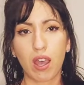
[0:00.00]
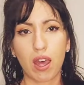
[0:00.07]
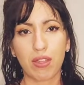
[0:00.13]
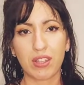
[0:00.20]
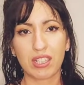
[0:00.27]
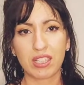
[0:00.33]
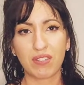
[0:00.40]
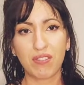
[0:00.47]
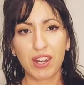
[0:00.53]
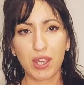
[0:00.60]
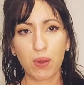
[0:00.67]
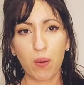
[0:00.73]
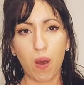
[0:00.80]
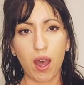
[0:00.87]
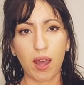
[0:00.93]
this video
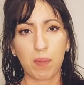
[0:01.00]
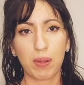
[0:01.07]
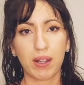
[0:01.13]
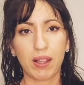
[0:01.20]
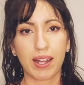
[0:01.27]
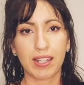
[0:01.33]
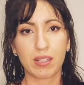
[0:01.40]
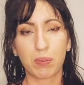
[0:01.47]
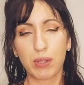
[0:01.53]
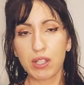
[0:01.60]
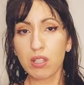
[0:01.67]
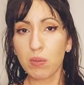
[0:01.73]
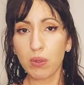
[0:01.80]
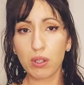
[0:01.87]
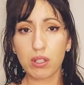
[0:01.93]
on Pilates
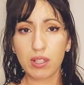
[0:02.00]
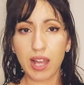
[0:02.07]
Principles.